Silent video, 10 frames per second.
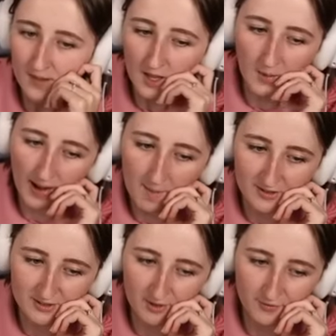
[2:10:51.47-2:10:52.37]
Okay, I'm gonna
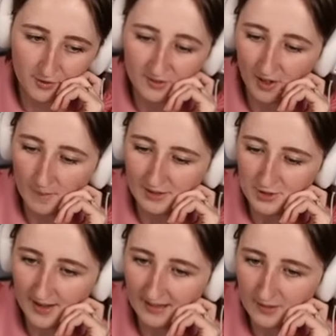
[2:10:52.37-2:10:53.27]
start a food sale. I'm gonna try
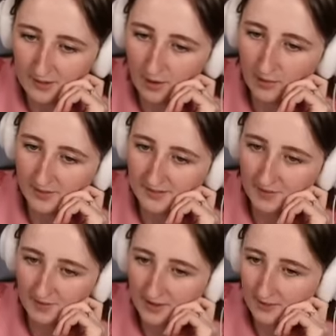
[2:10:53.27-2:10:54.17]
and clear out all this stuff
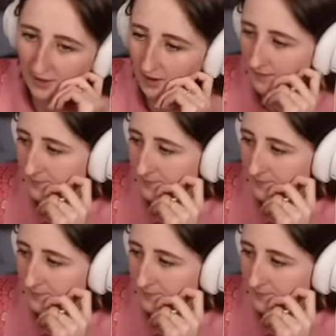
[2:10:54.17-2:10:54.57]
that I've got.